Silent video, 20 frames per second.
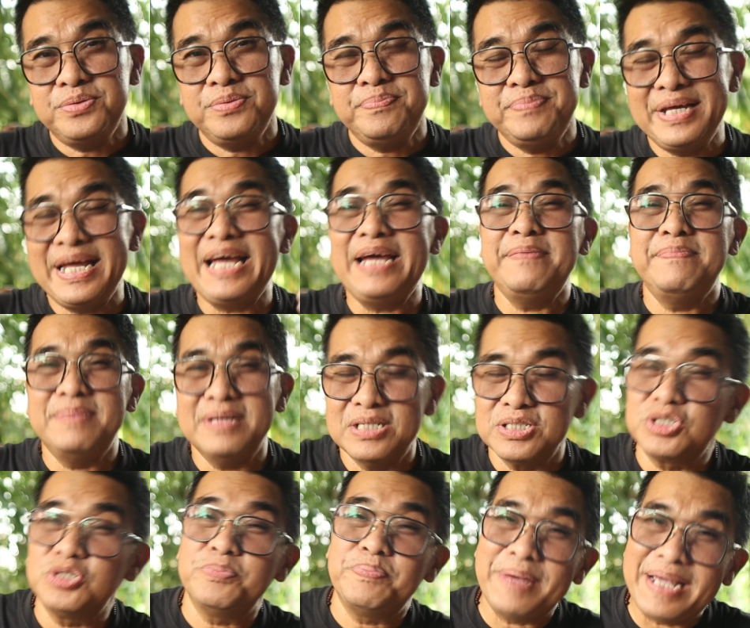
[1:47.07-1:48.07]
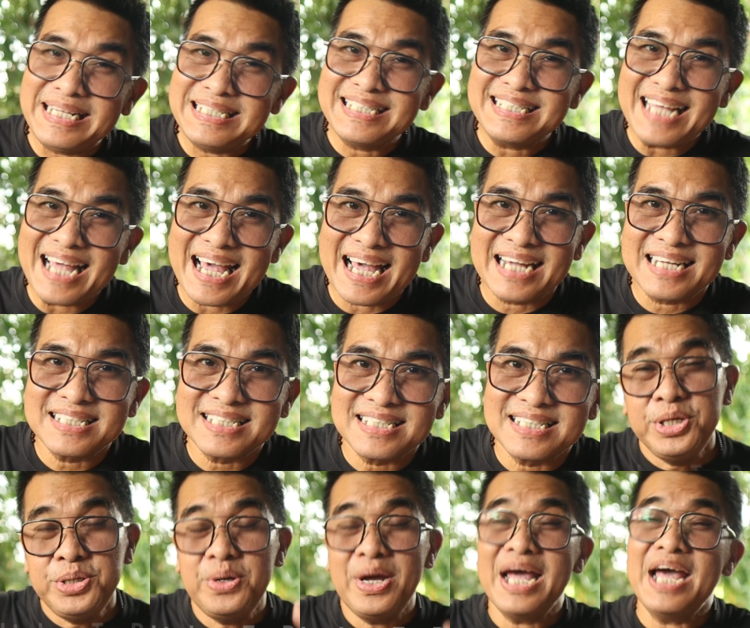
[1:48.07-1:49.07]
be able to pay tax,
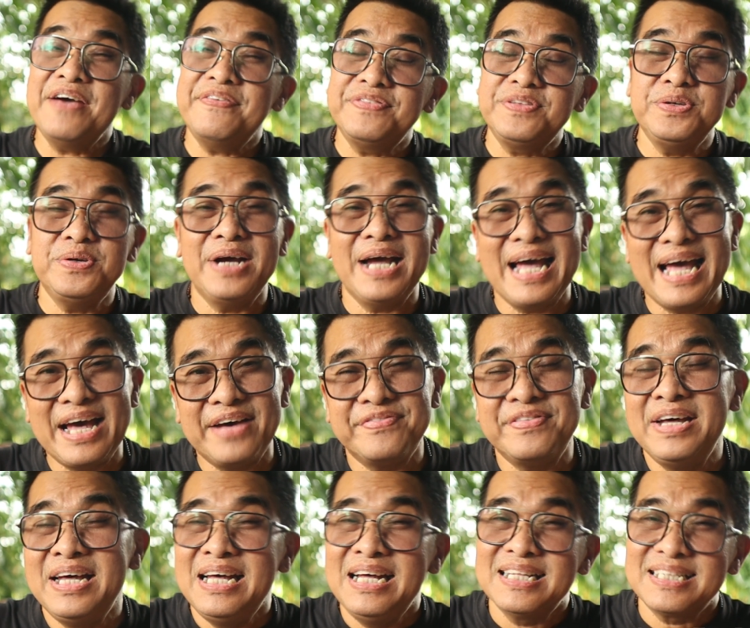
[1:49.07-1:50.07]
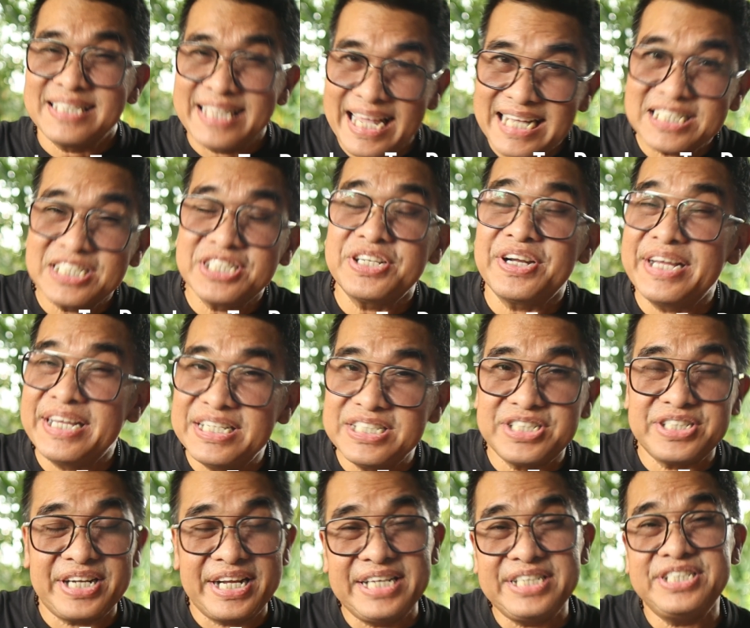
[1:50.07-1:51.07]
you have to have tax
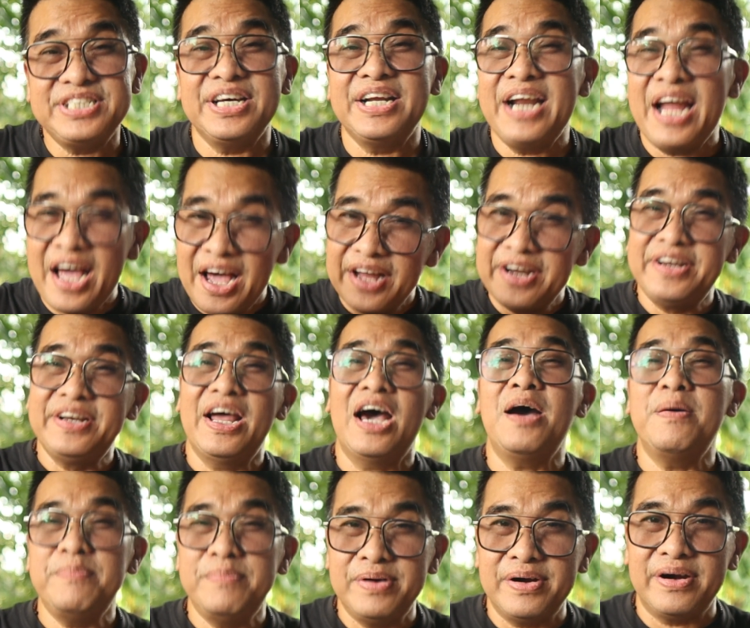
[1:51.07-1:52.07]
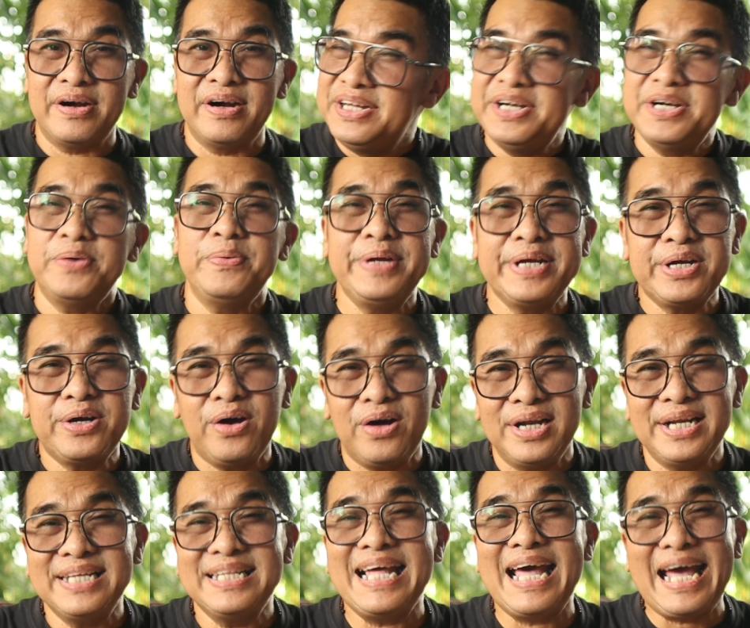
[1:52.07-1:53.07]
registration number. Here we call
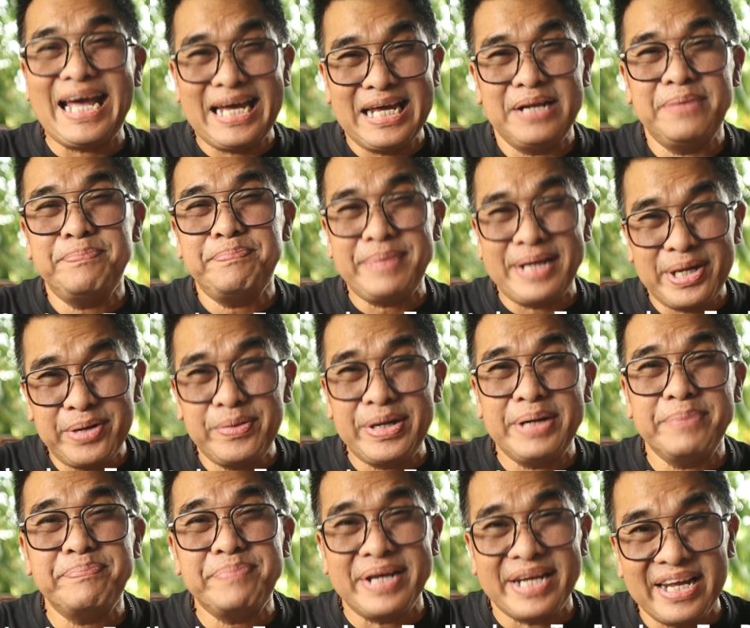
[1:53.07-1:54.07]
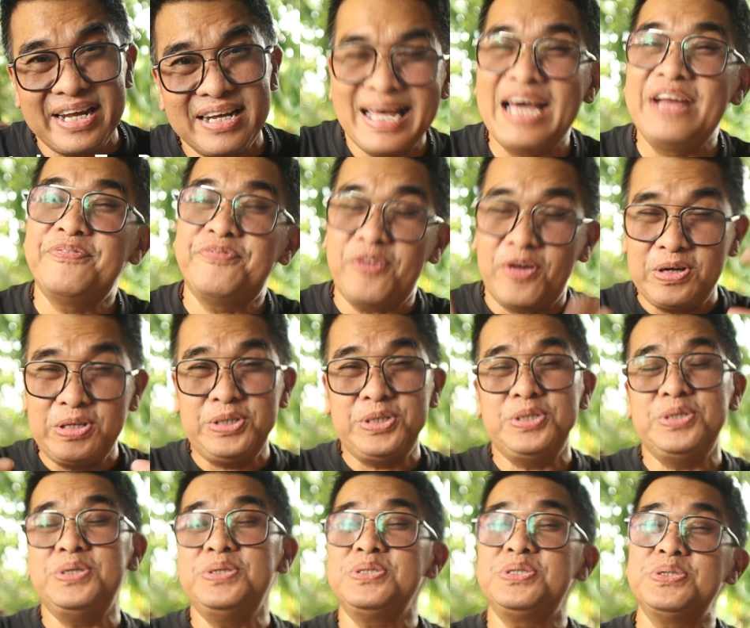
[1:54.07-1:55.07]
it NPWP. And for
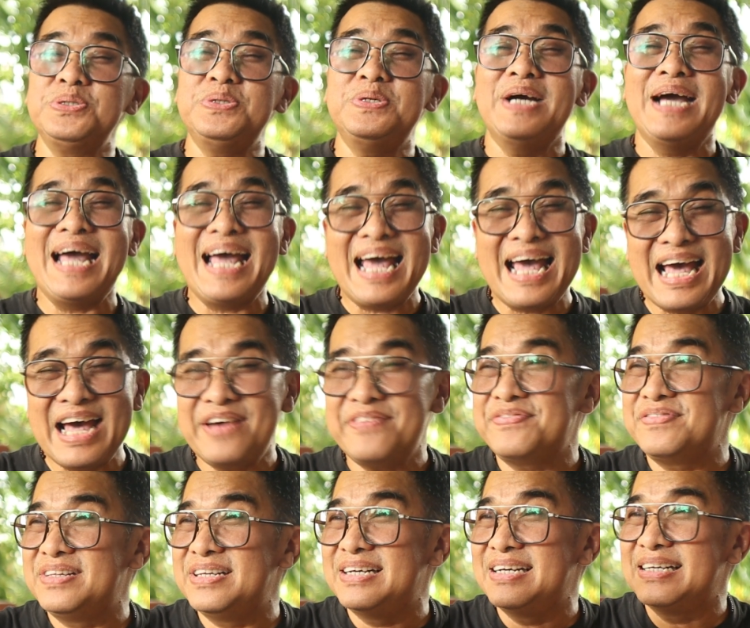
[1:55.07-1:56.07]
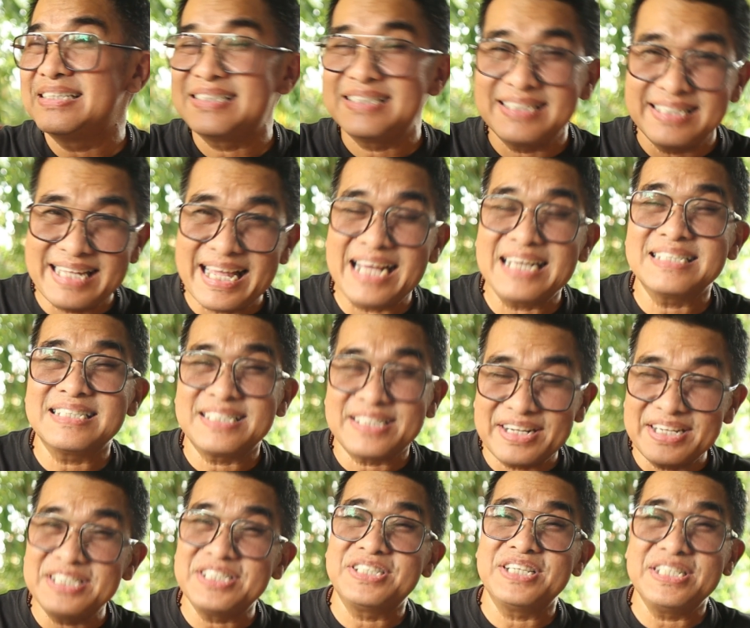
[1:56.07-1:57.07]
you to have the tax
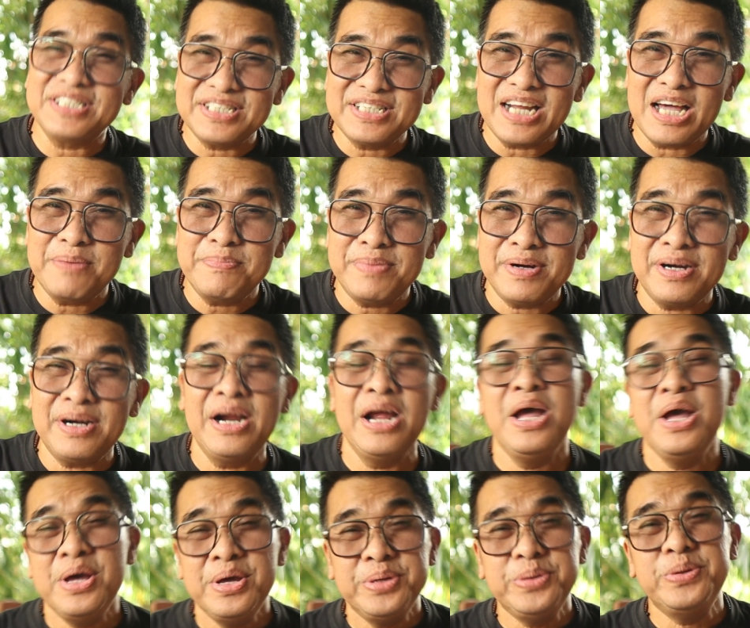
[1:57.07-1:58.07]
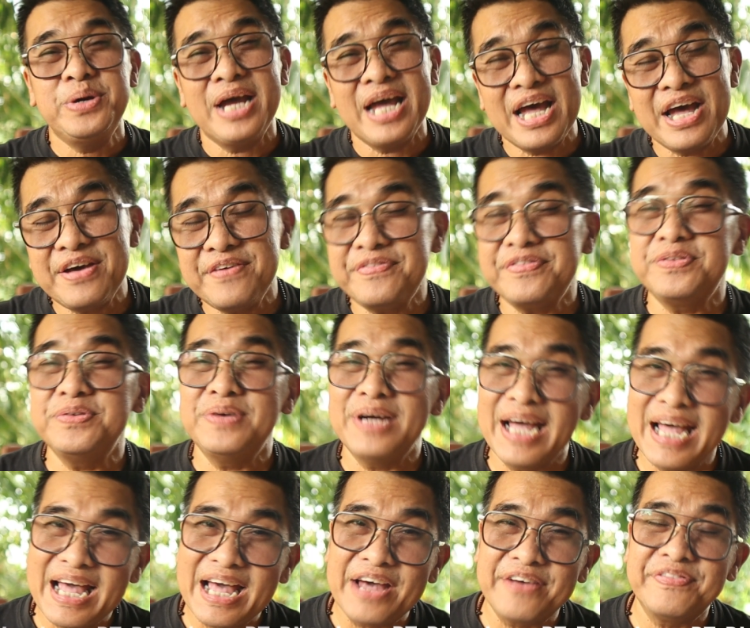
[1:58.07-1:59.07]
registration number, you have to
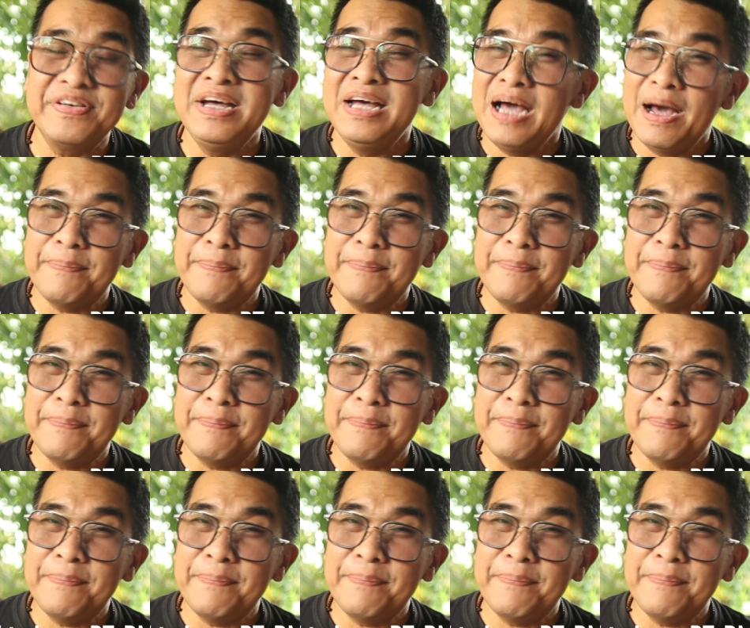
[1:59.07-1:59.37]
have a